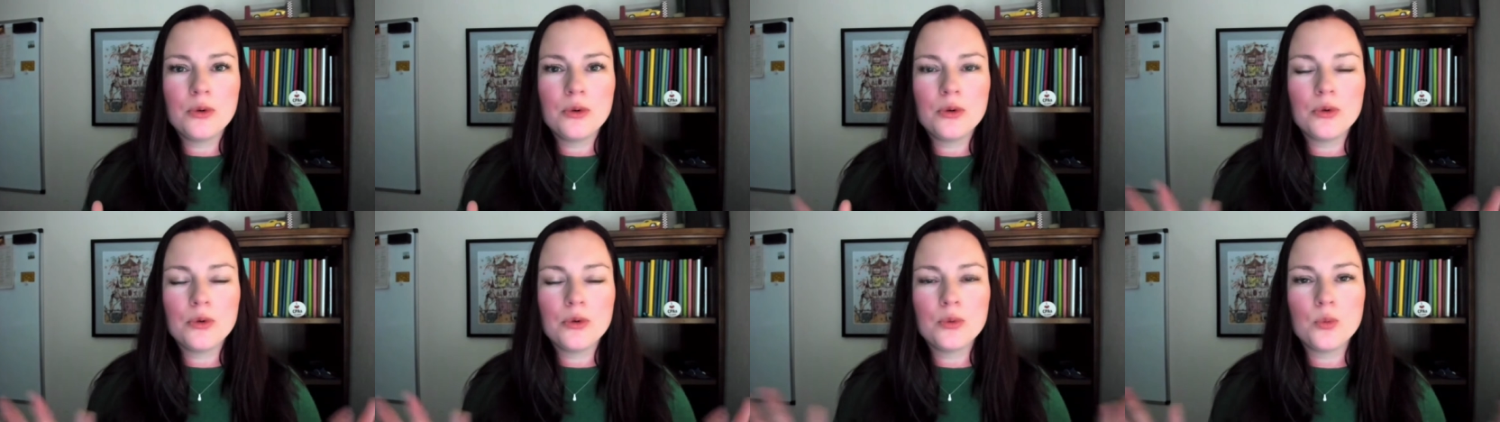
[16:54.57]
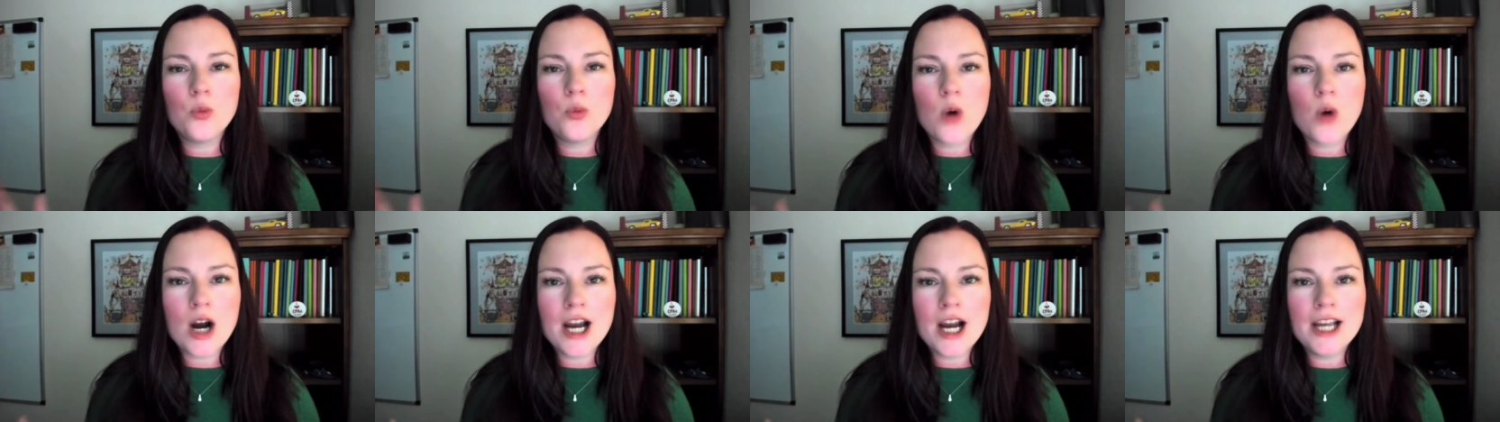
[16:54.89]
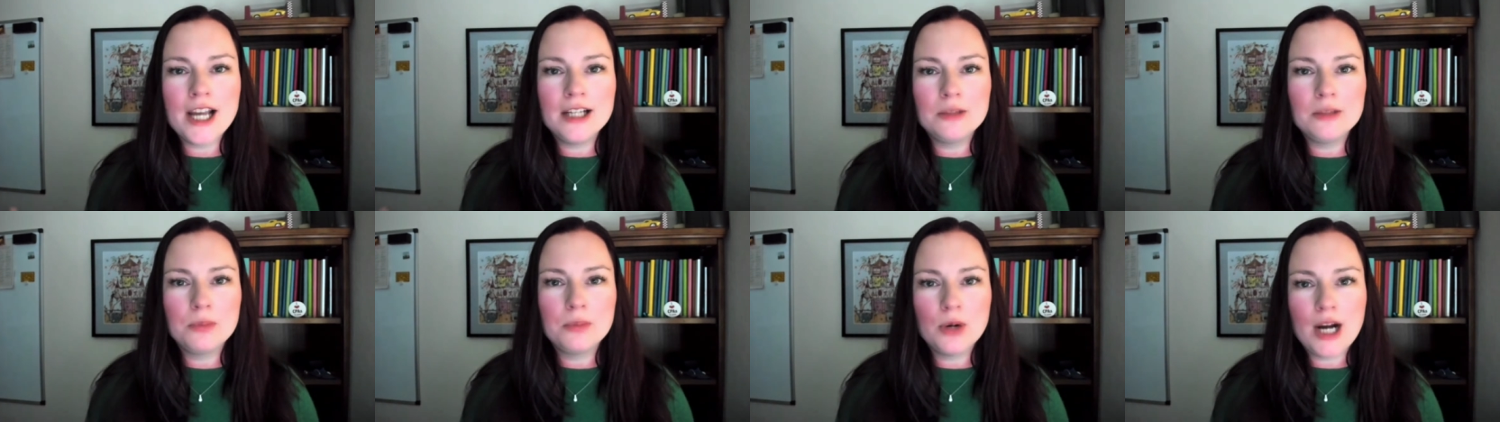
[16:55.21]

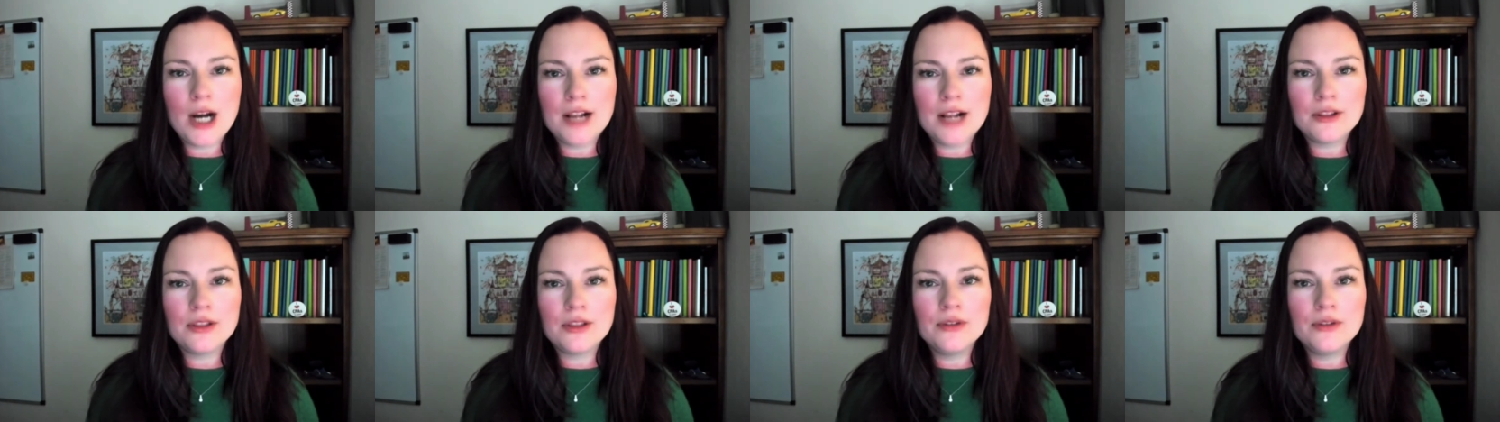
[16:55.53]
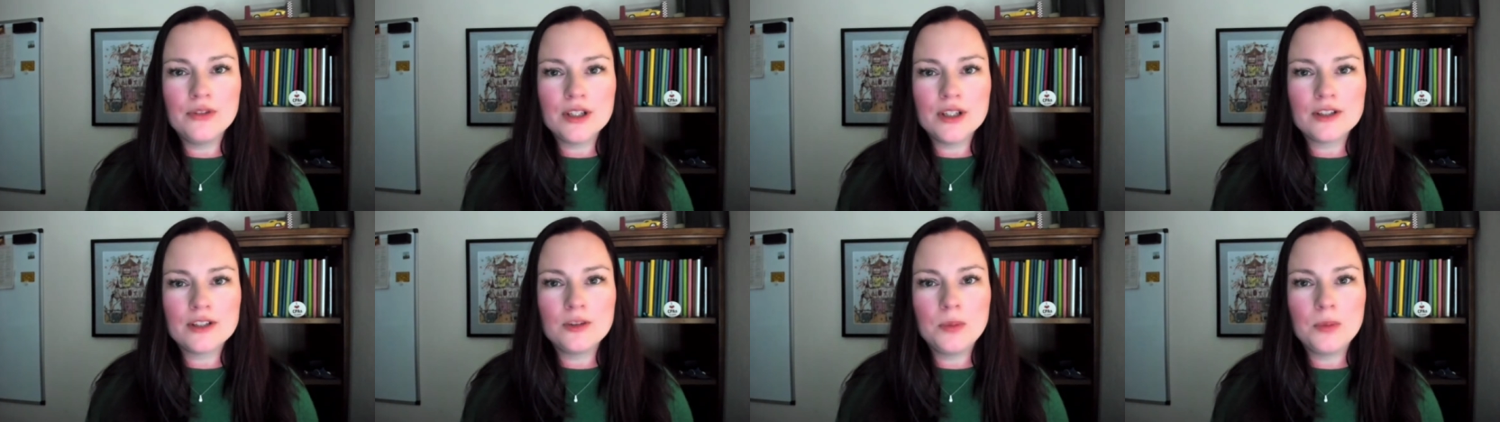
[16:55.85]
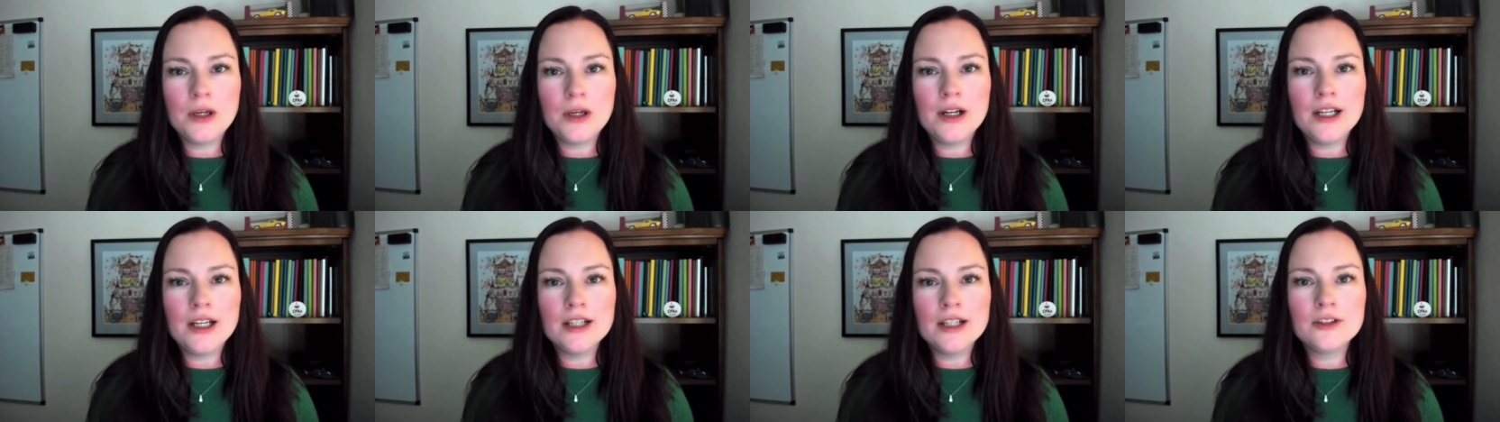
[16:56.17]
wide breadth of
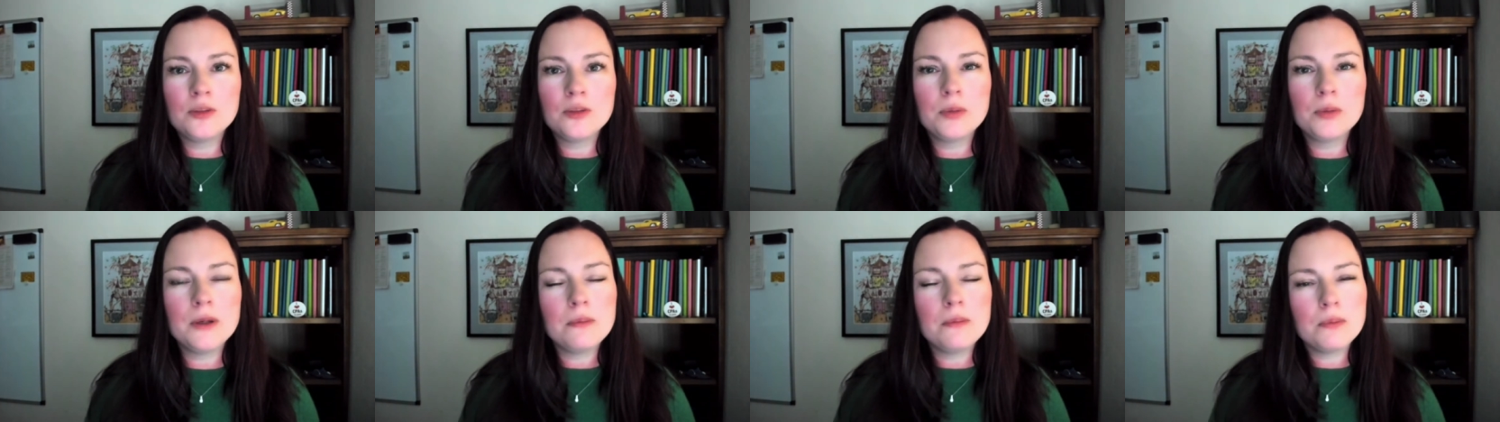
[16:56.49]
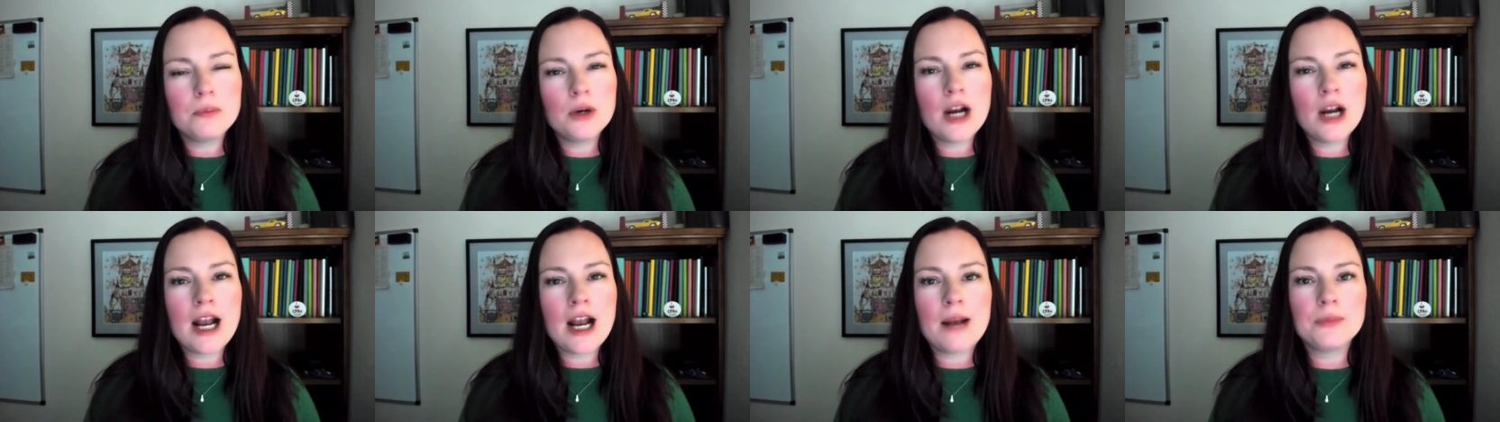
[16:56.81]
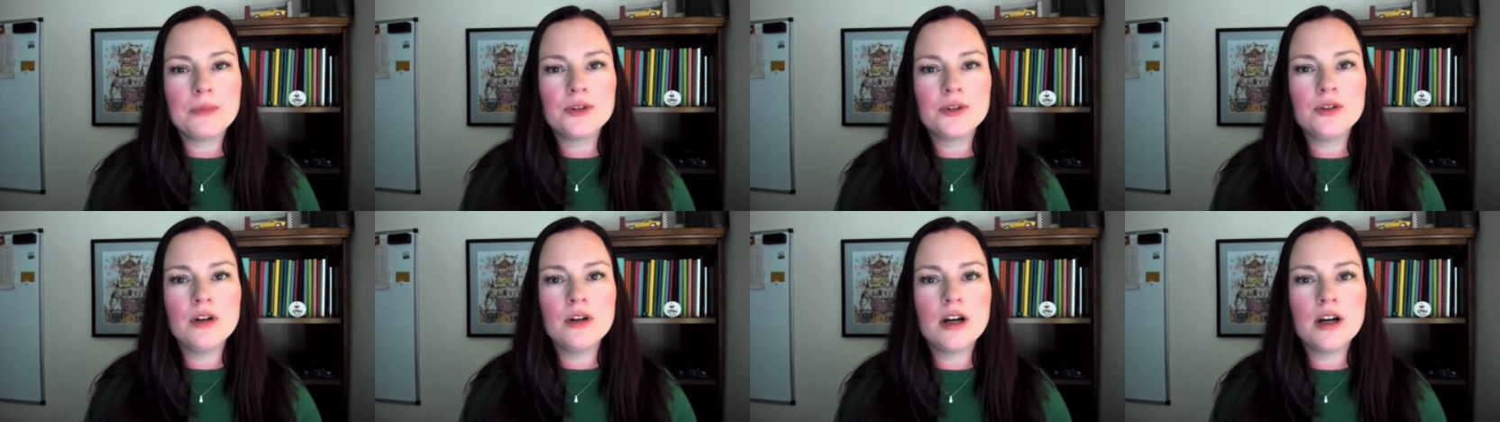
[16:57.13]
experience, but
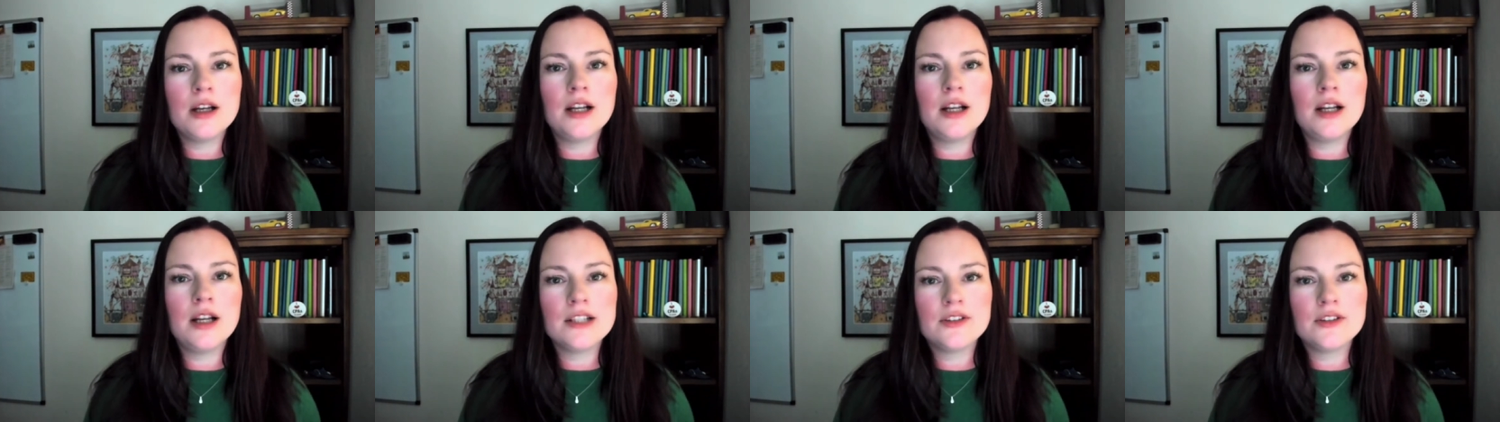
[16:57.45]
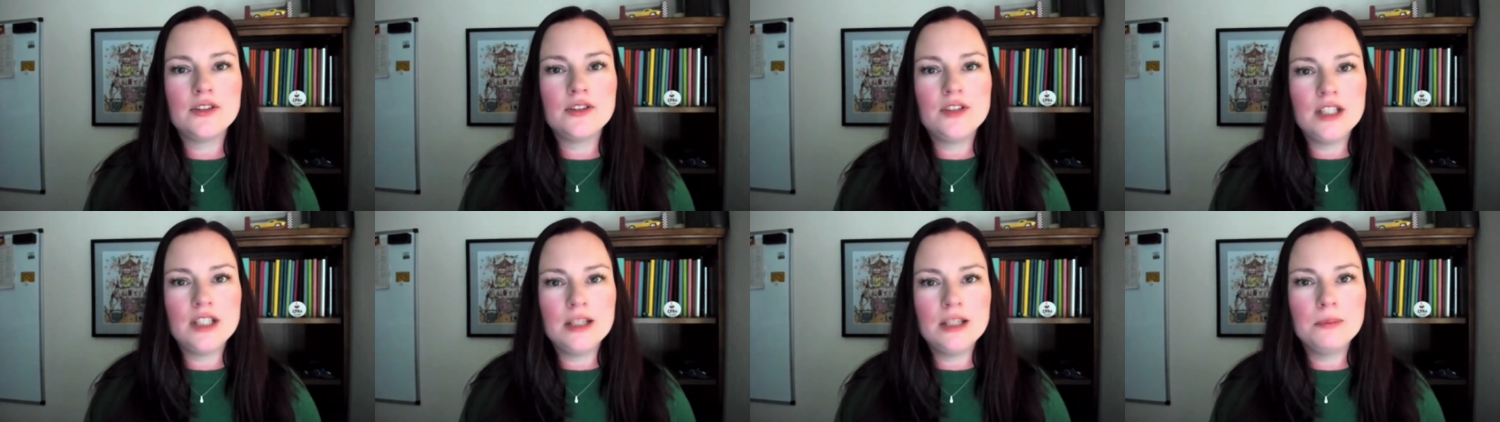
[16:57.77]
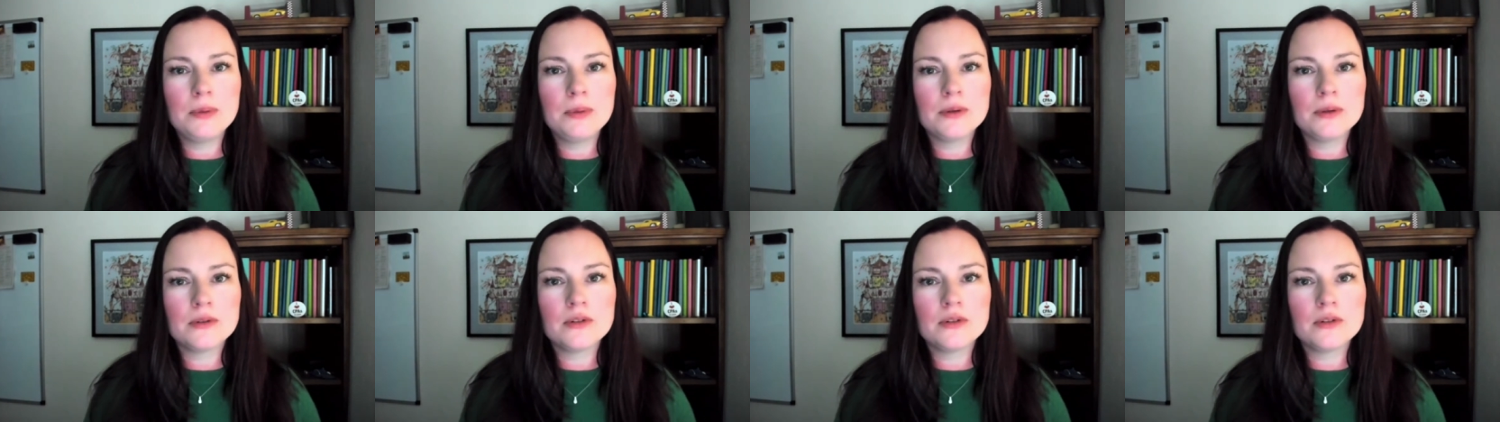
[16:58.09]
perhaps not as deep